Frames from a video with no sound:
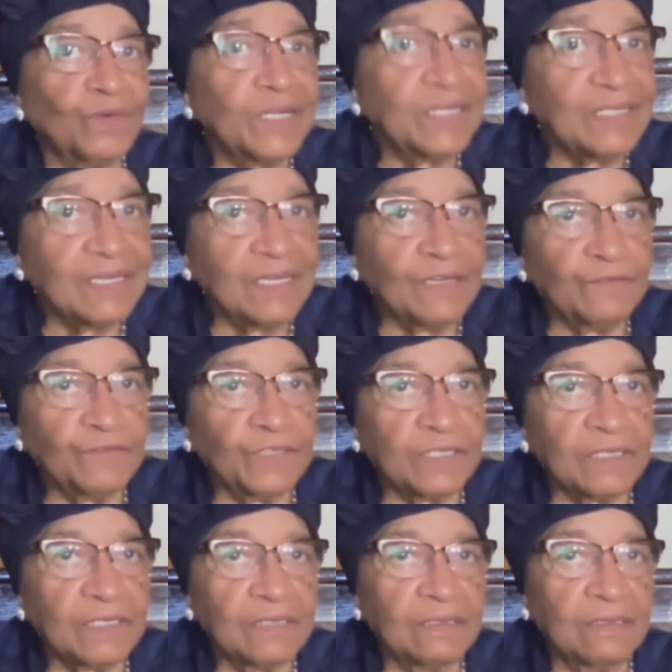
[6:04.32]
greater
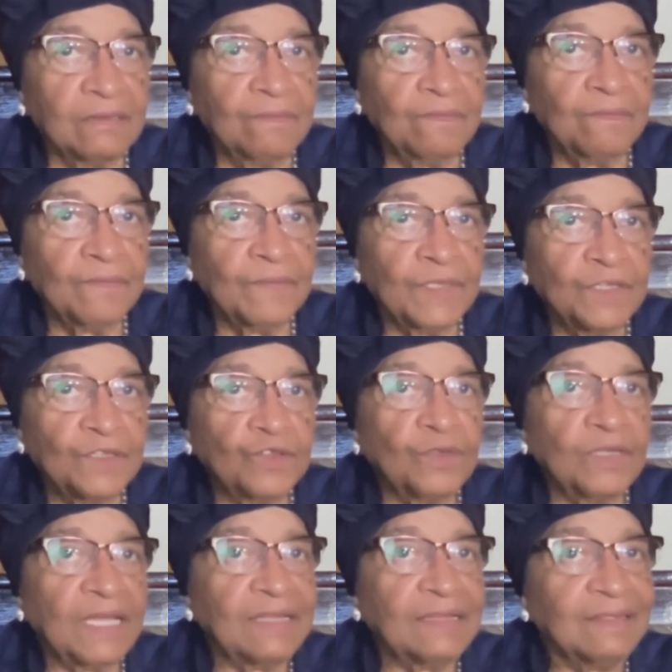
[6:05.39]
effort,
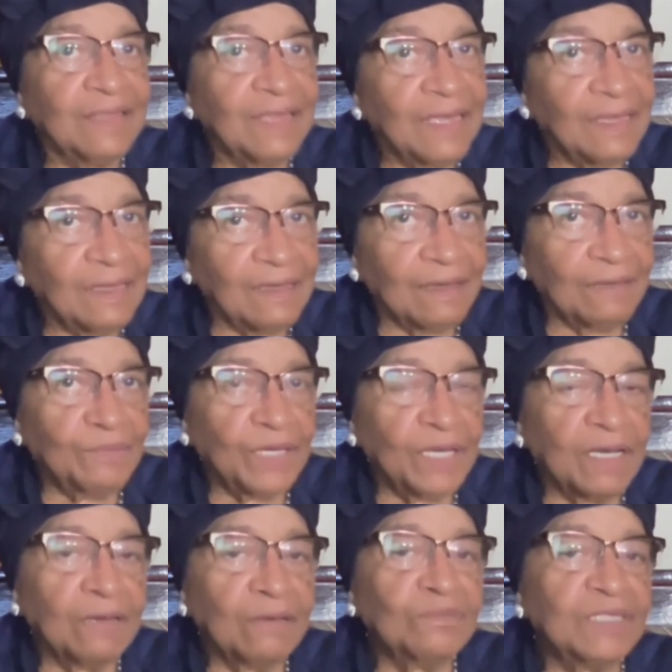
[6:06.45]
so that they
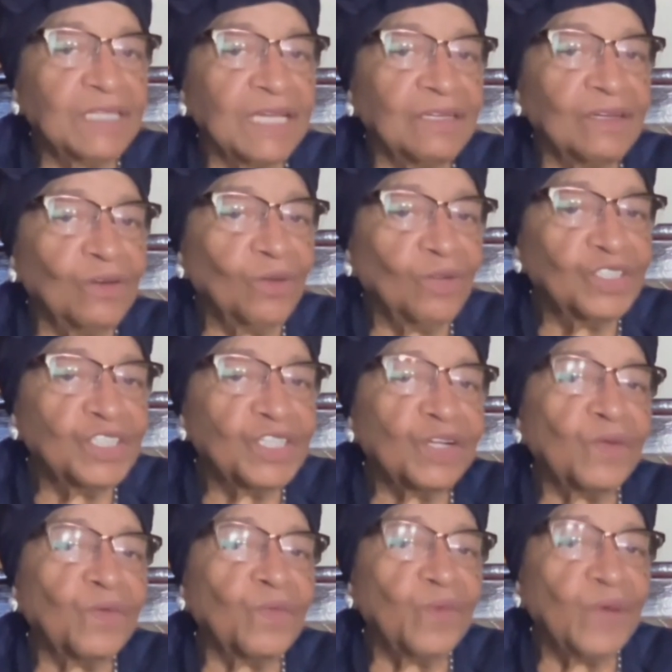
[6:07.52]
become
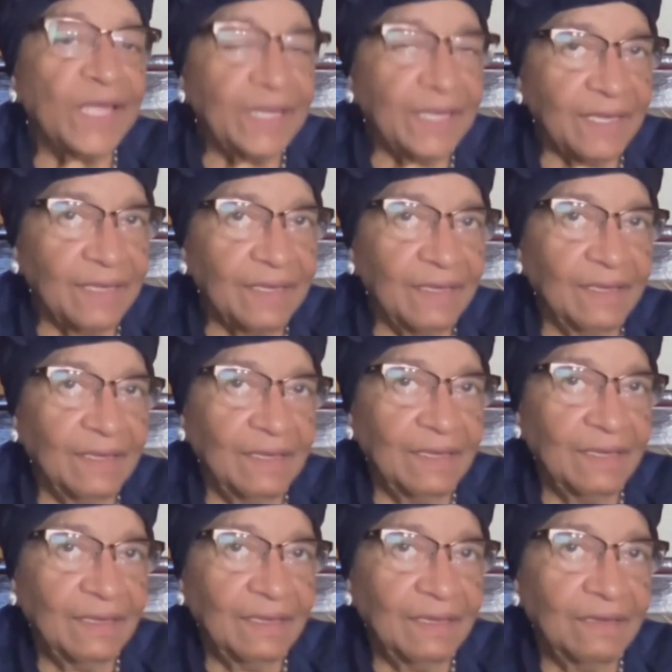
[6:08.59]
technological ready
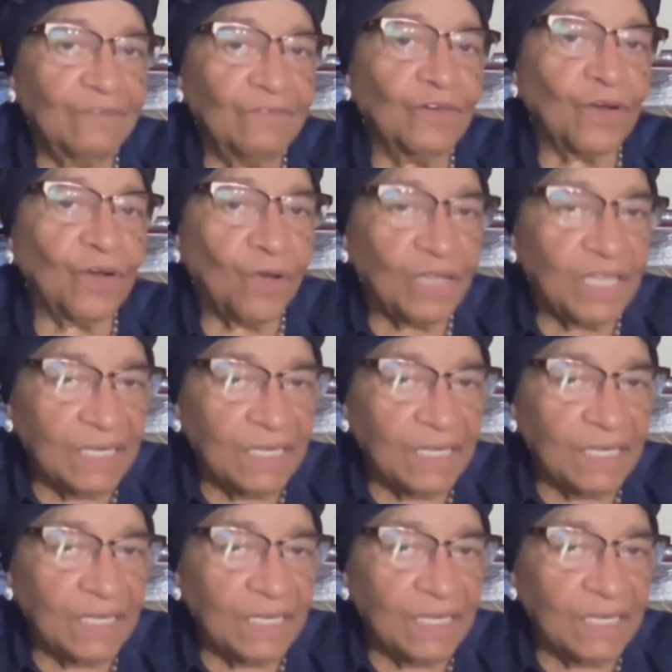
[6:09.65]
for,